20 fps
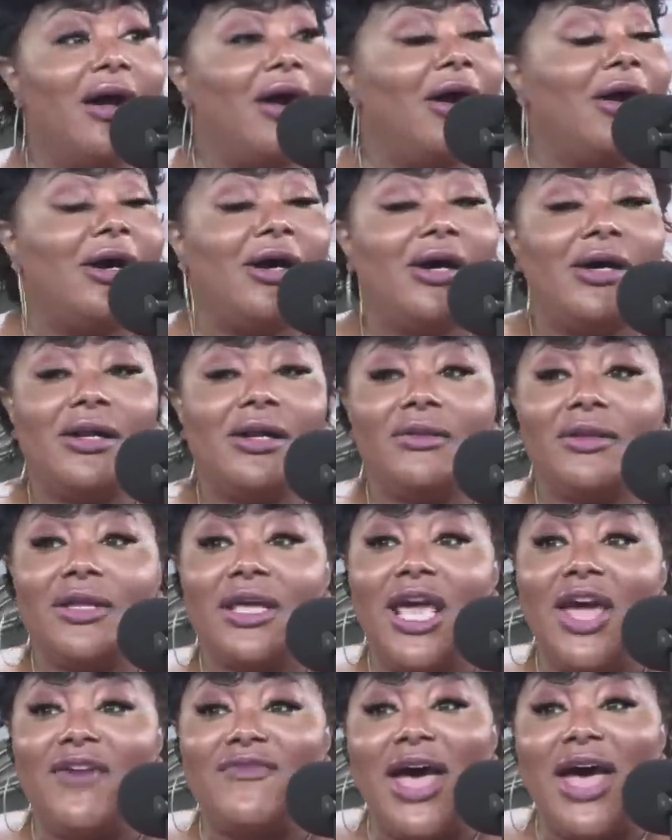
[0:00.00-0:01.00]
If
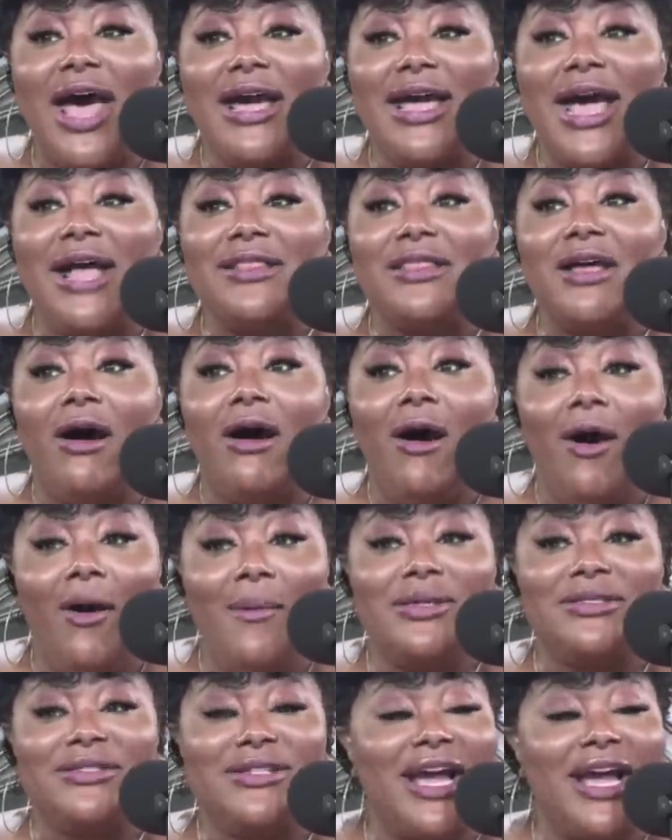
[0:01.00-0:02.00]
I got the
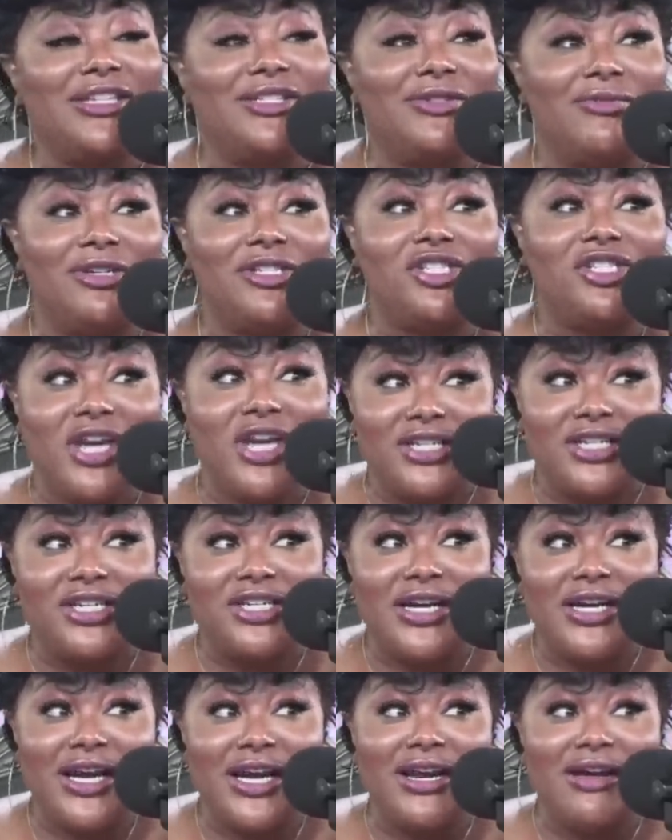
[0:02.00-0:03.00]
homosexual Chi-Chi
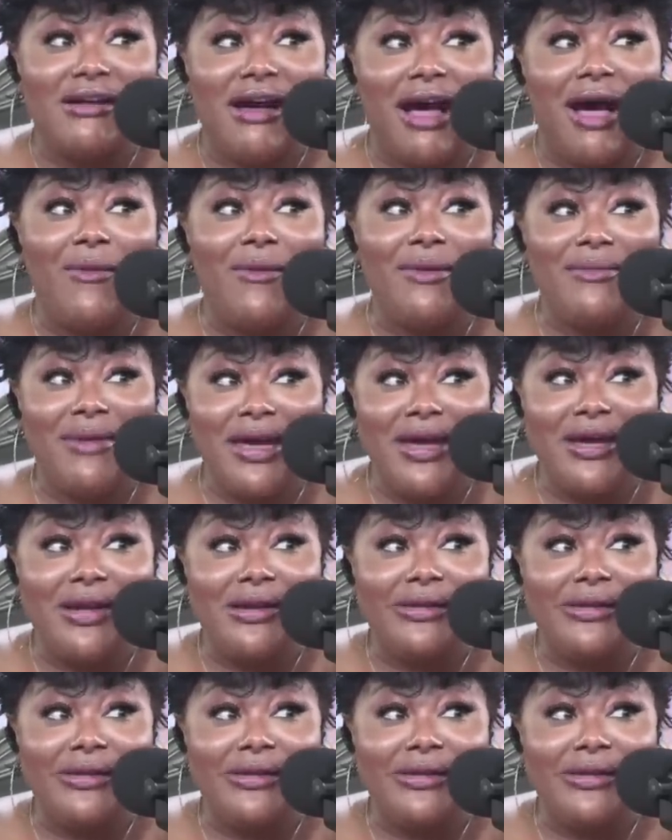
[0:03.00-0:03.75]
in the car with me,